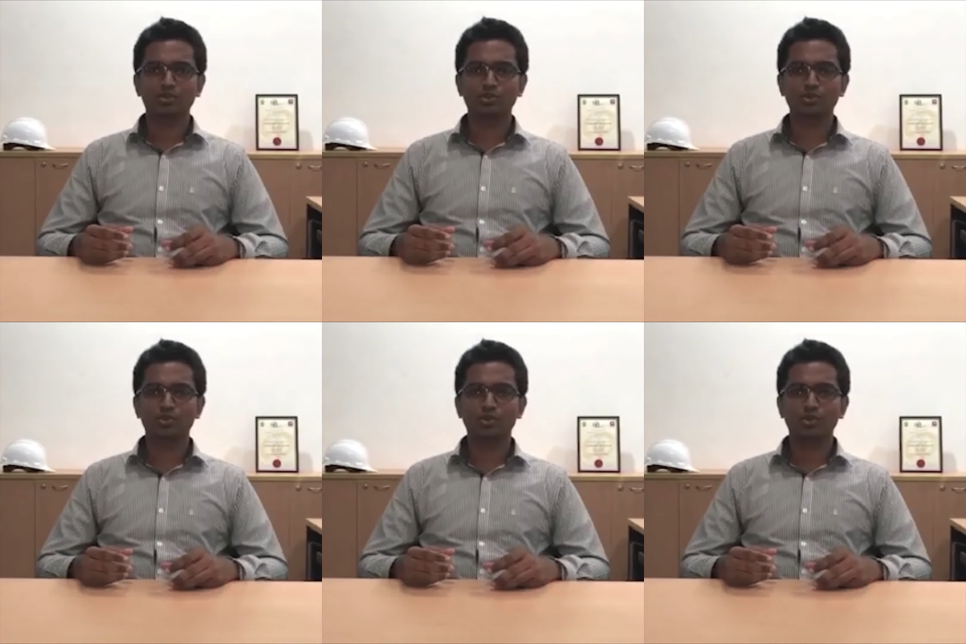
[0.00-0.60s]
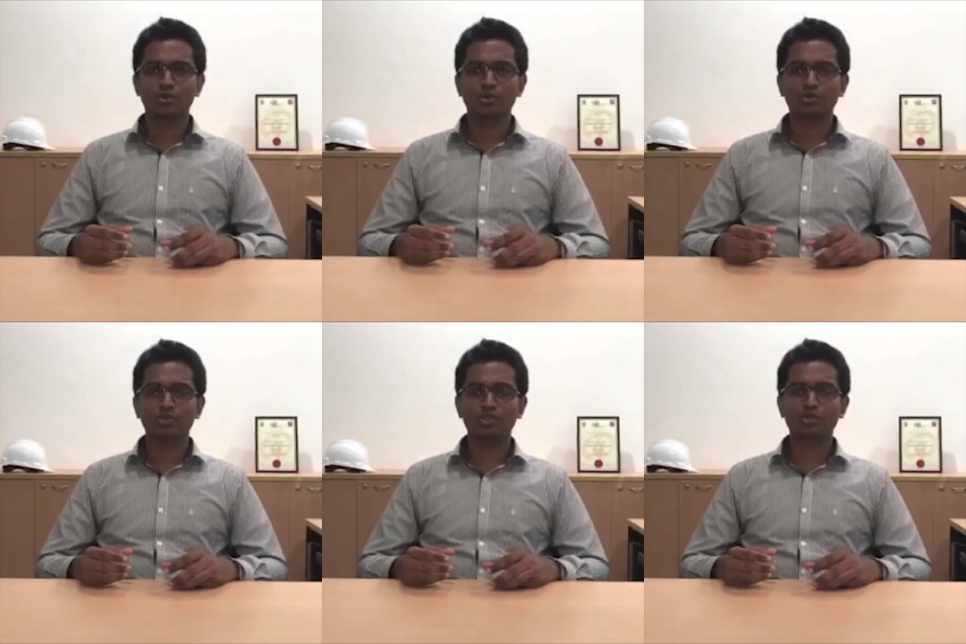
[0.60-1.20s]
So,
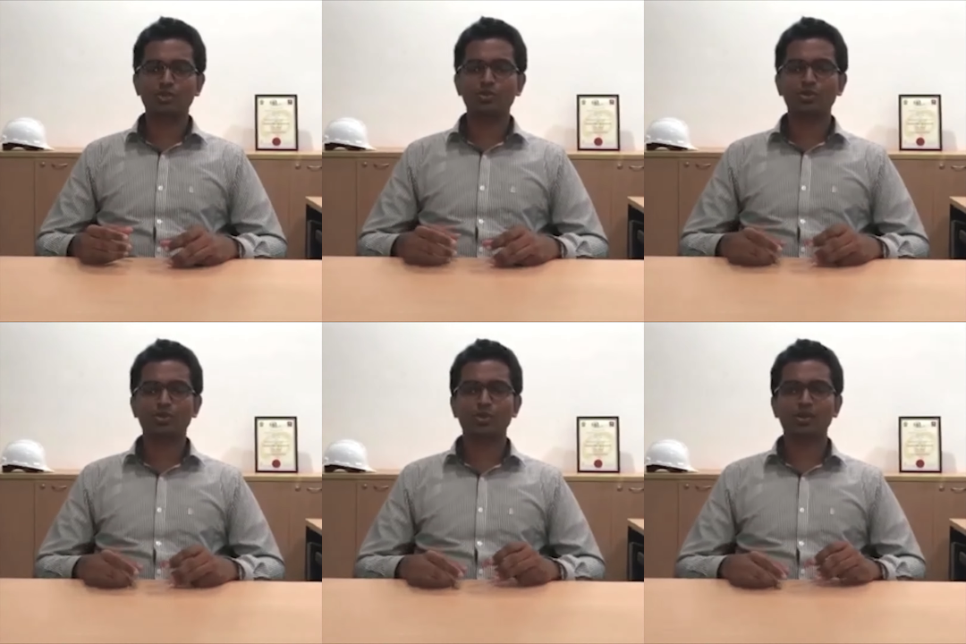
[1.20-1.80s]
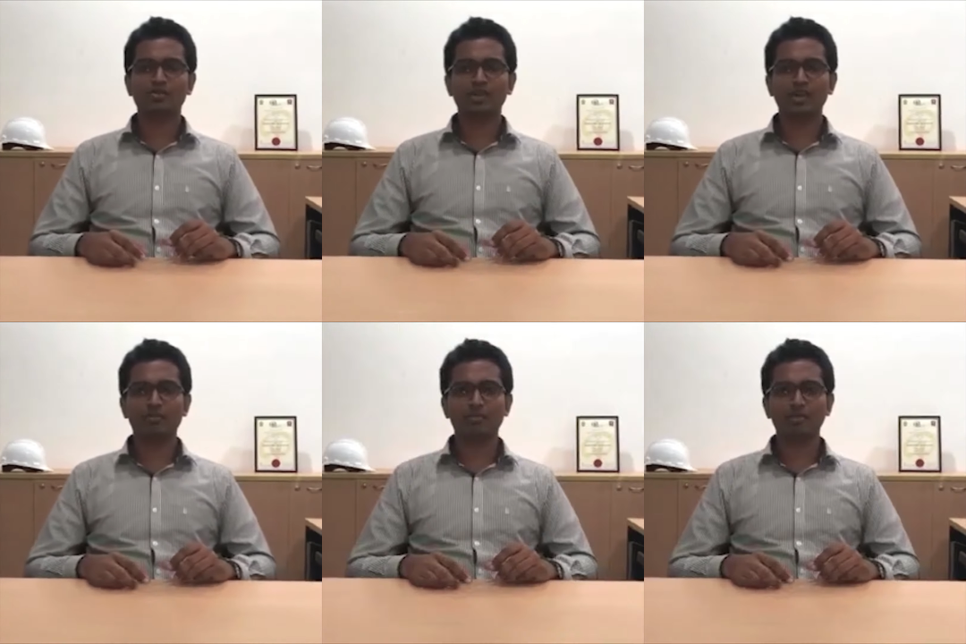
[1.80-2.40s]
just to give you a quick
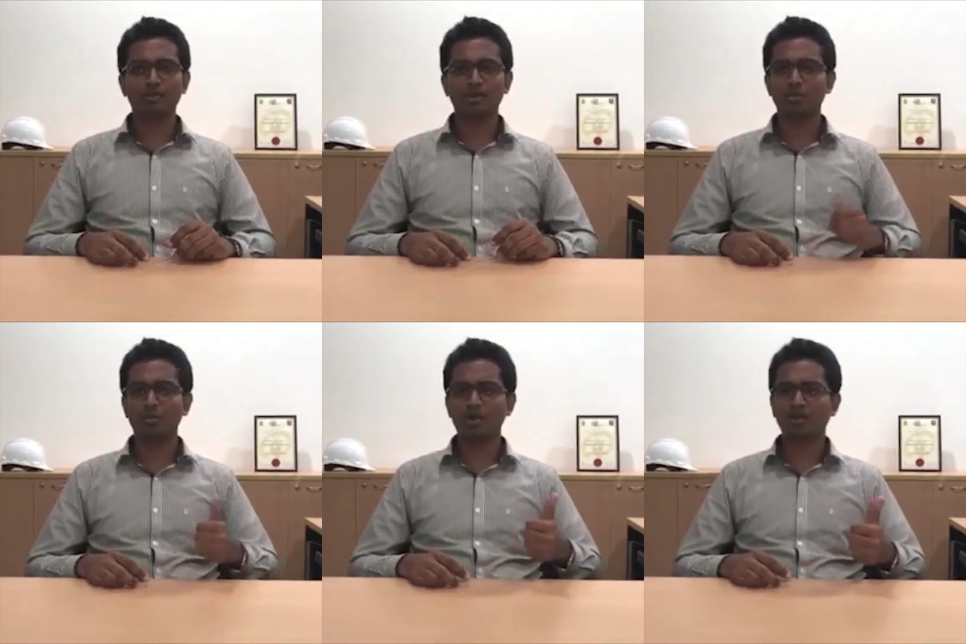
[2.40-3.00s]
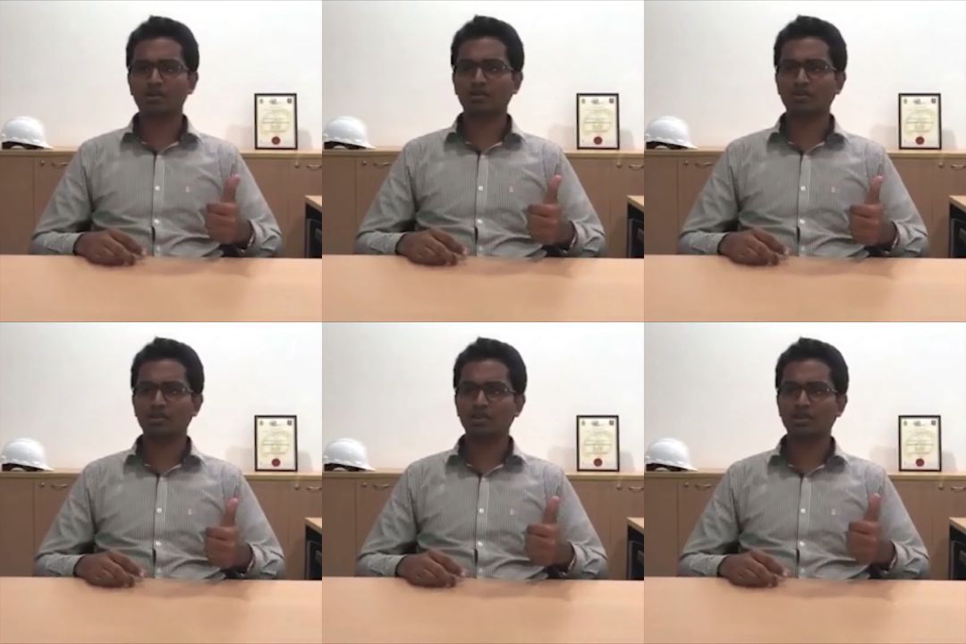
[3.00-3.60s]
recap number one,
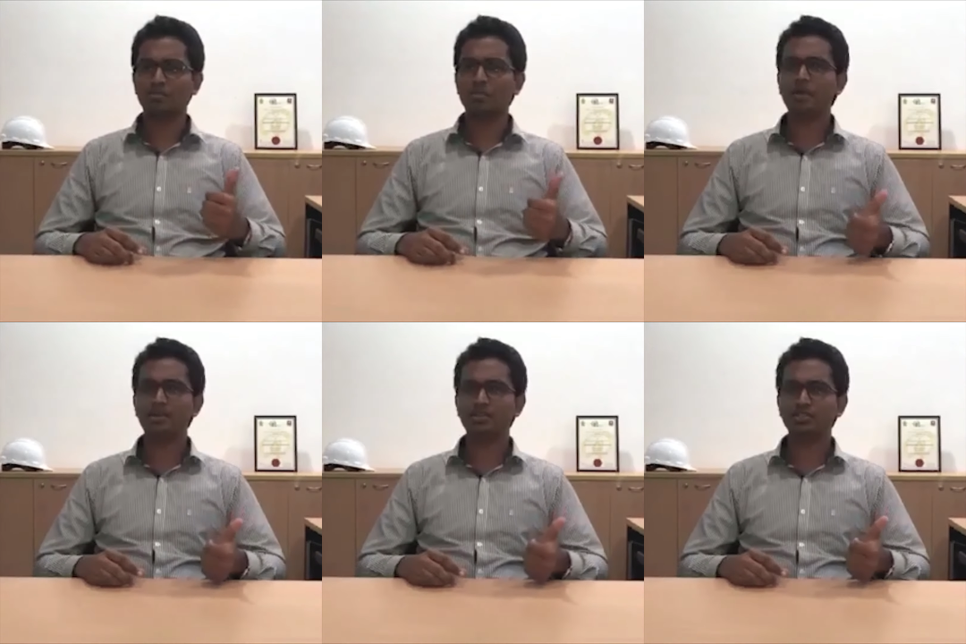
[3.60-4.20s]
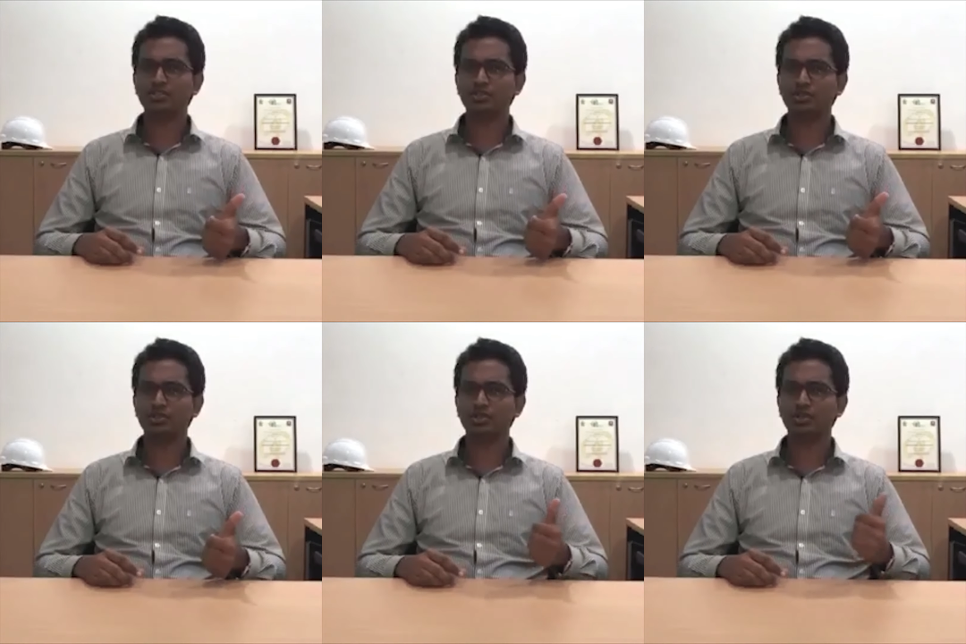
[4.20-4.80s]
keep a balance.
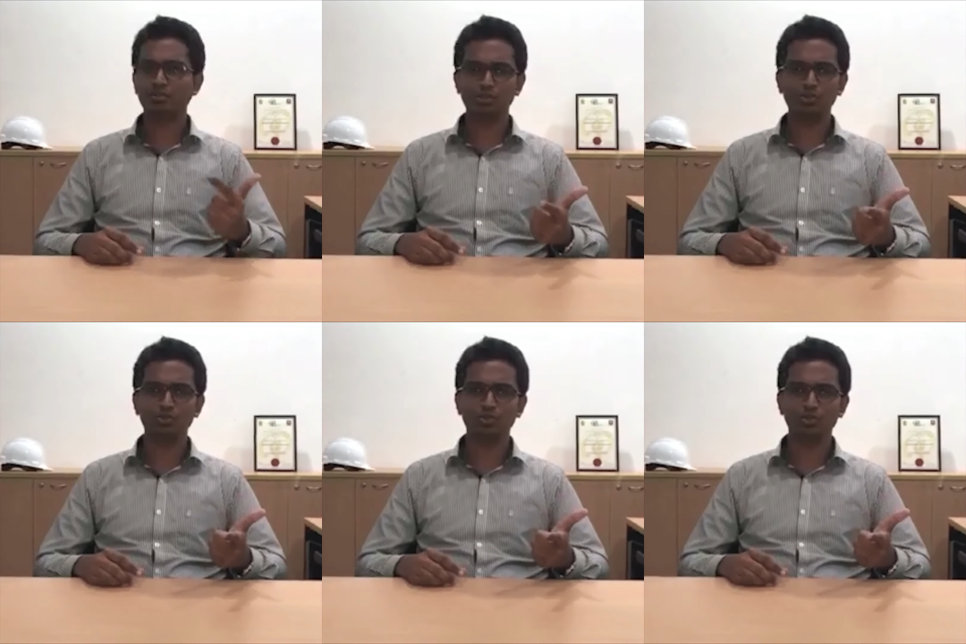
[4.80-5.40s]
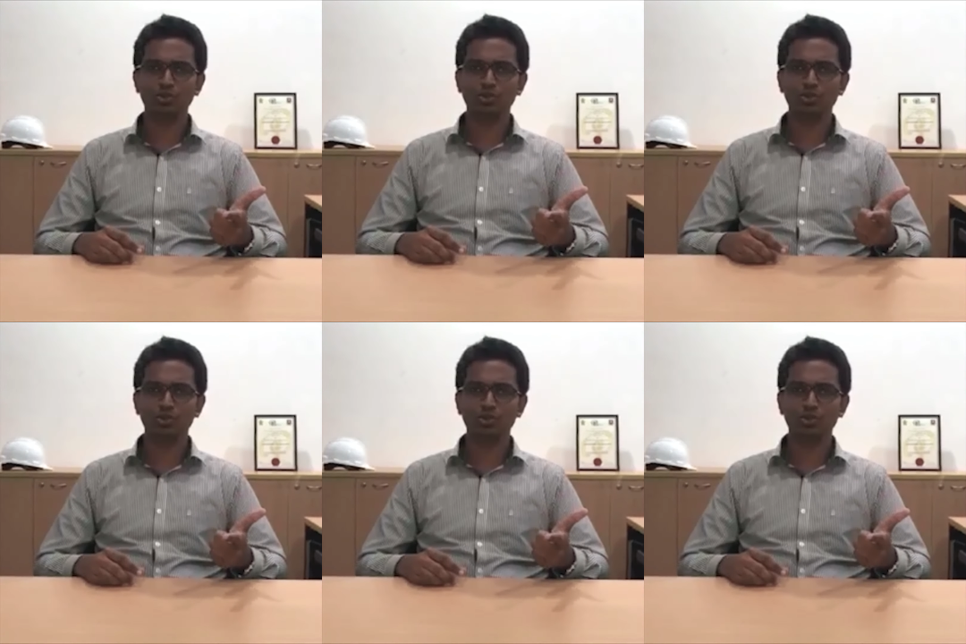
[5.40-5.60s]
Number two,